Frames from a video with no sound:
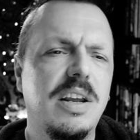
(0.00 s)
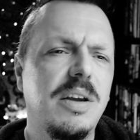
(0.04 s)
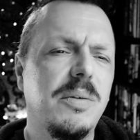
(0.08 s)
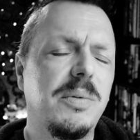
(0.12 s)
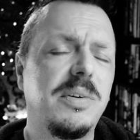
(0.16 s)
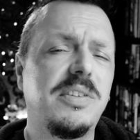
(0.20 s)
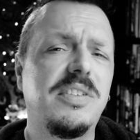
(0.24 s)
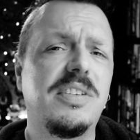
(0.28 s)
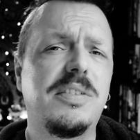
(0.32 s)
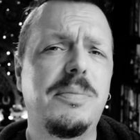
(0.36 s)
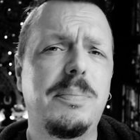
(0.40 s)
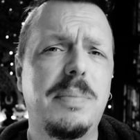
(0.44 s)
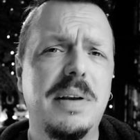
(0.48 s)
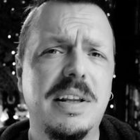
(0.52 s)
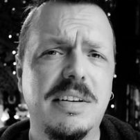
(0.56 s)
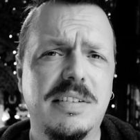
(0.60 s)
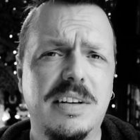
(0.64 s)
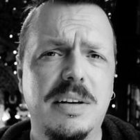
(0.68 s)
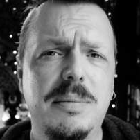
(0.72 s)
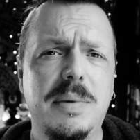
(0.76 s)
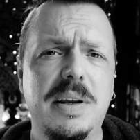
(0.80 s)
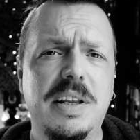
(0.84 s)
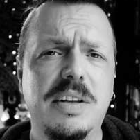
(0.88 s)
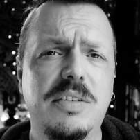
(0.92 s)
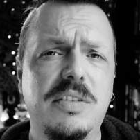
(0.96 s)
which just
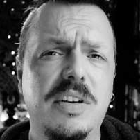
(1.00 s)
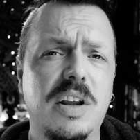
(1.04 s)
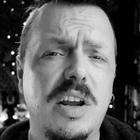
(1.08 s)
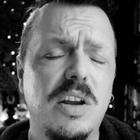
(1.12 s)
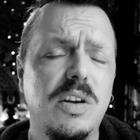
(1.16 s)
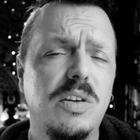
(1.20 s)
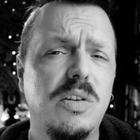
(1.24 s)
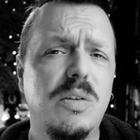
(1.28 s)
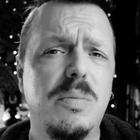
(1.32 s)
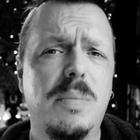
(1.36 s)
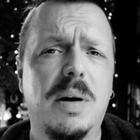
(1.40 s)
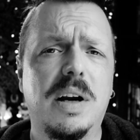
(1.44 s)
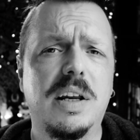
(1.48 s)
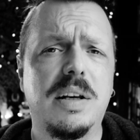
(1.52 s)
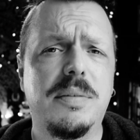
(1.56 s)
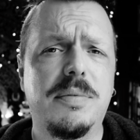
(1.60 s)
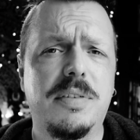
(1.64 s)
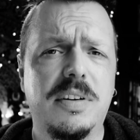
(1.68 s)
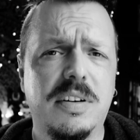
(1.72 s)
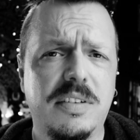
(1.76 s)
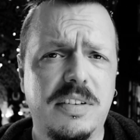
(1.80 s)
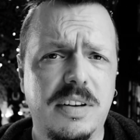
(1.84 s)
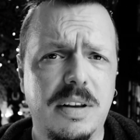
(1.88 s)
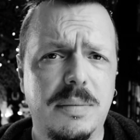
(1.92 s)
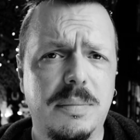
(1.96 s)
basically means you buy them for
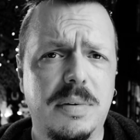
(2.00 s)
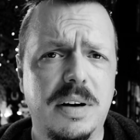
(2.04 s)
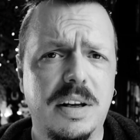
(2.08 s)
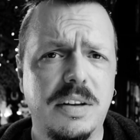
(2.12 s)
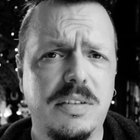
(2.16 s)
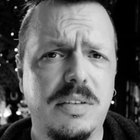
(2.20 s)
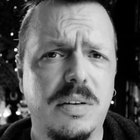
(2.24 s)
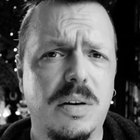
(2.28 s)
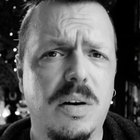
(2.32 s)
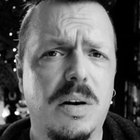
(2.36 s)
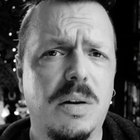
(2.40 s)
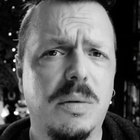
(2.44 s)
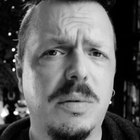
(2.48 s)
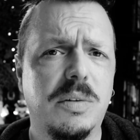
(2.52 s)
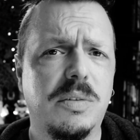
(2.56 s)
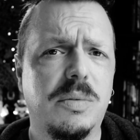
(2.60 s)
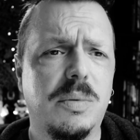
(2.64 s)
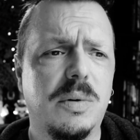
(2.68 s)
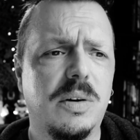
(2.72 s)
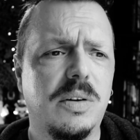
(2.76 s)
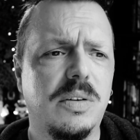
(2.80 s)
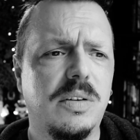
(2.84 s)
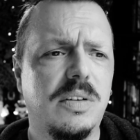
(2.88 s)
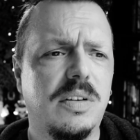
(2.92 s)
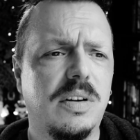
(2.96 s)
the same price you always
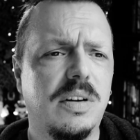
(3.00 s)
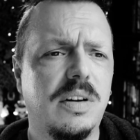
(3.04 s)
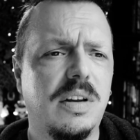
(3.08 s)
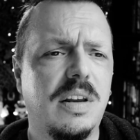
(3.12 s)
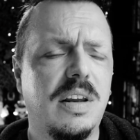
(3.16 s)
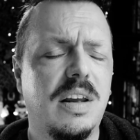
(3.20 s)
would,